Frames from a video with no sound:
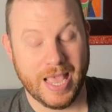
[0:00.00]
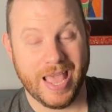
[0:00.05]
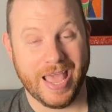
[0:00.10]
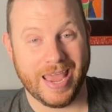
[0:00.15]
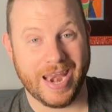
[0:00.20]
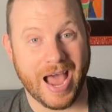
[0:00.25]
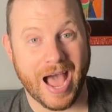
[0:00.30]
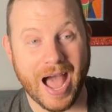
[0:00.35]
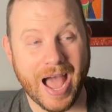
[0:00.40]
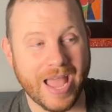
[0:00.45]

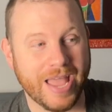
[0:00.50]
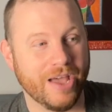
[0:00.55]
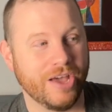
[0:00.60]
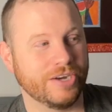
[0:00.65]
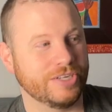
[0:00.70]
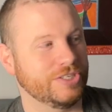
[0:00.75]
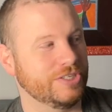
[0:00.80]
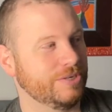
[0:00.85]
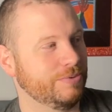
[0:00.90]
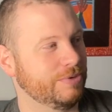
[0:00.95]
And I
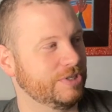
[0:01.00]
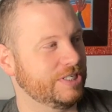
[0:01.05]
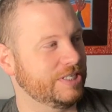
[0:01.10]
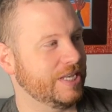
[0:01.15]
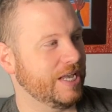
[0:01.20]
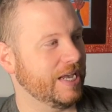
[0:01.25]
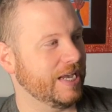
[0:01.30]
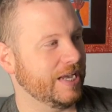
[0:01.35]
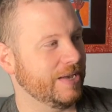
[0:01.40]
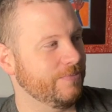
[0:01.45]
honestly would
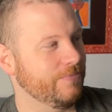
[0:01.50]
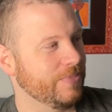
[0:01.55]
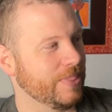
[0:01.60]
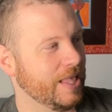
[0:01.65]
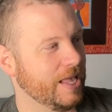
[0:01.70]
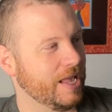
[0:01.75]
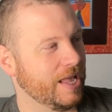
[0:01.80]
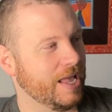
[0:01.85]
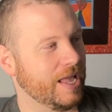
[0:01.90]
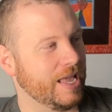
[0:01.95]
say
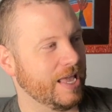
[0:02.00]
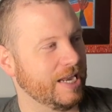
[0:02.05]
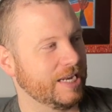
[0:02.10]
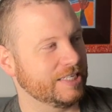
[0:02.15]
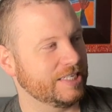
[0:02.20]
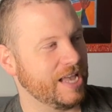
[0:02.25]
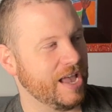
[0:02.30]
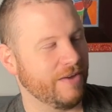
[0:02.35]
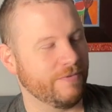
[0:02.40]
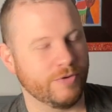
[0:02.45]
it
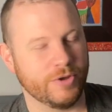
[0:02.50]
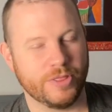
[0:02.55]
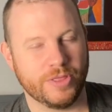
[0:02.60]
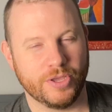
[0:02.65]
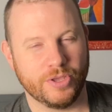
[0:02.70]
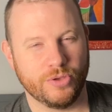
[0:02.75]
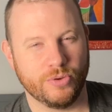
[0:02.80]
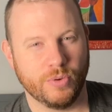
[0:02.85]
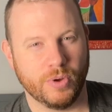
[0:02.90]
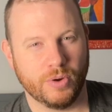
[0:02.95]
is
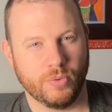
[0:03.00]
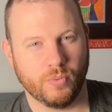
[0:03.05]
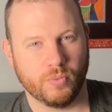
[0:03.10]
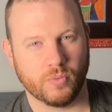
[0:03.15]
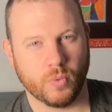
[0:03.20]
everything you would